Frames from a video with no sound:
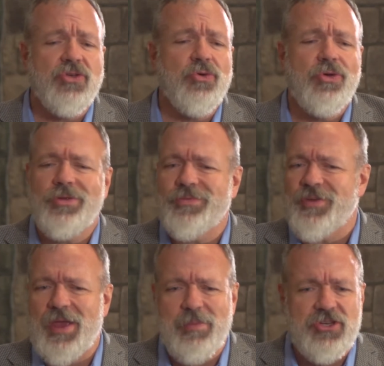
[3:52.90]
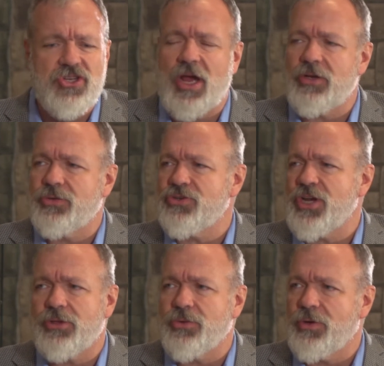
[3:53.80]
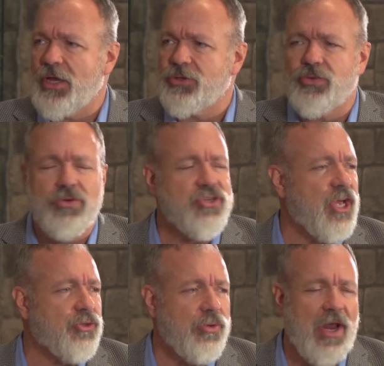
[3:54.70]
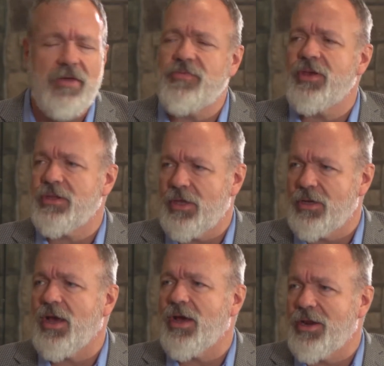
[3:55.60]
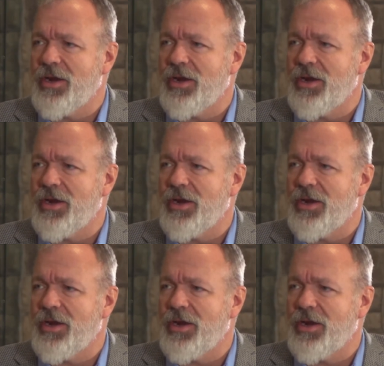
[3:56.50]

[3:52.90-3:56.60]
So the famous Chateau Latour, Chateau Lafite, and on